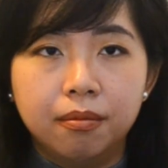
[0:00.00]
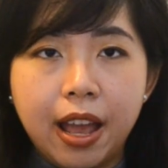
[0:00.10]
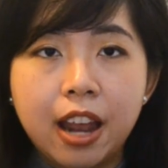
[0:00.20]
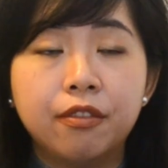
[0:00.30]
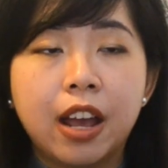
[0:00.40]

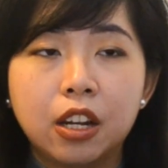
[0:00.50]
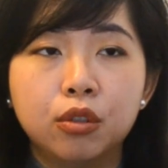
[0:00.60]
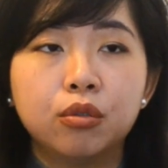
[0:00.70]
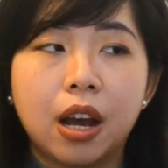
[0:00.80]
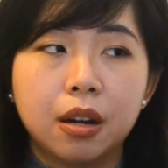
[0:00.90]
add
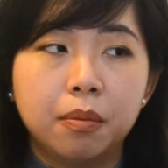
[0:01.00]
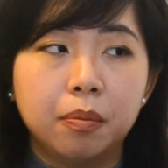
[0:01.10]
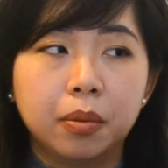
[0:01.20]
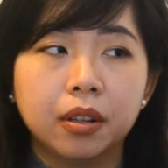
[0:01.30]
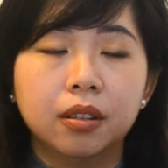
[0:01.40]
value to other
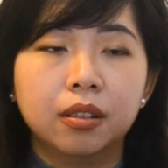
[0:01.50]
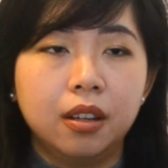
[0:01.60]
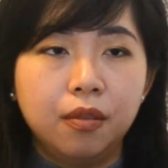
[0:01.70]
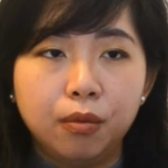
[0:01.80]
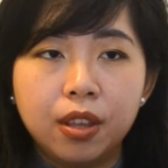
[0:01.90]
people
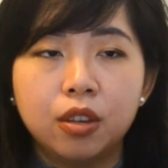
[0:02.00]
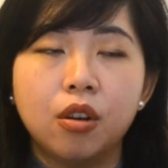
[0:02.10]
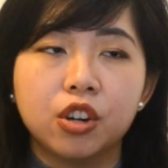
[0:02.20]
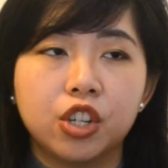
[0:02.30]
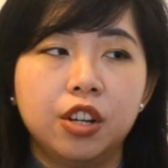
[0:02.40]
with
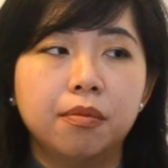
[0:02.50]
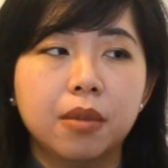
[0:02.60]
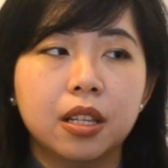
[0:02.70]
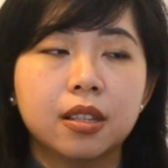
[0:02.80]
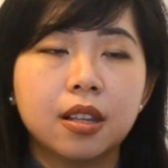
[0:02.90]
your
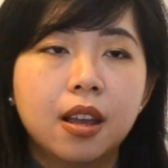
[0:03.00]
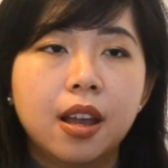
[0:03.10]
achievements.